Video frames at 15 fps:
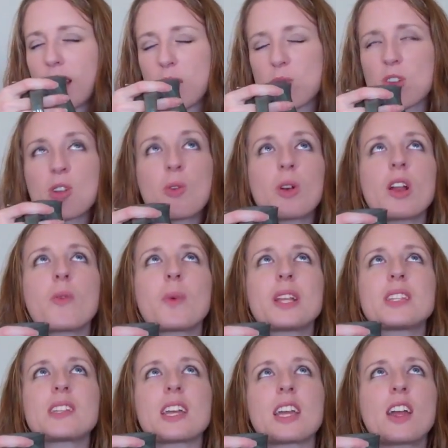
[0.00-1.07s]
God, I
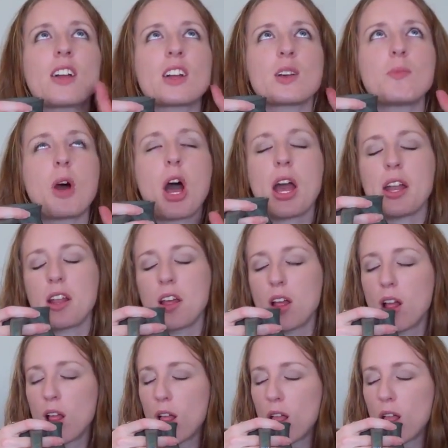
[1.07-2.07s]
record on Wednesday, Karen, come on.